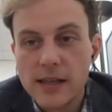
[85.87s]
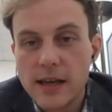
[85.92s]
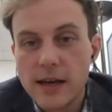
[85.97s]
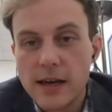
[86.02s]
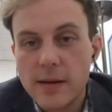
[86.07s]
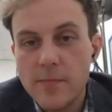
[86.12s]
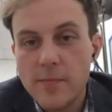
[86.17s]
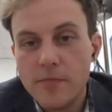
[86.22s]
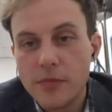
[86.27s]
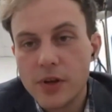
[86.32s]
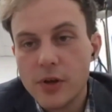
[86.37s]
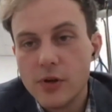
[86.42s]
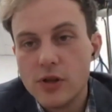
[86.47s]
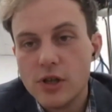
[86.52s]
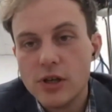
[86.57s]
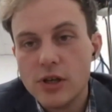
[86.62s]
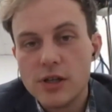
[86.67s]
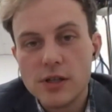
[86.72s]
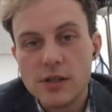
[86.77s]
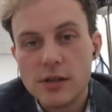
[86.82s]
there, who
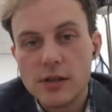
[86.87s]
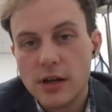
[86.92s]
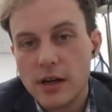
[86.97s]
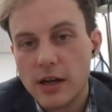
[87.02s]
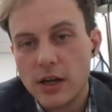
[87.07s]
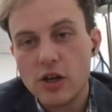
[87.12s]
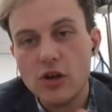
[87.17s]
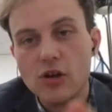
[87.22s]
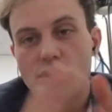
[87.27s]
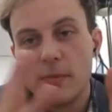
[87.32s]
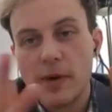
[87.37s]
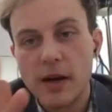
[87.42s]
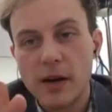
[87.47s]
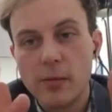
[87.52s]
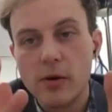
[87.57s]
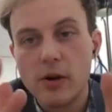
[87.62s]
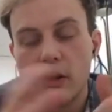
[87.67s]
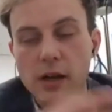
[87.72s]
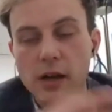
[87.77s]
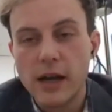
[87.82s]
does a huge amount
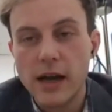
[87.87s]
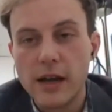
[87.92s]
of work.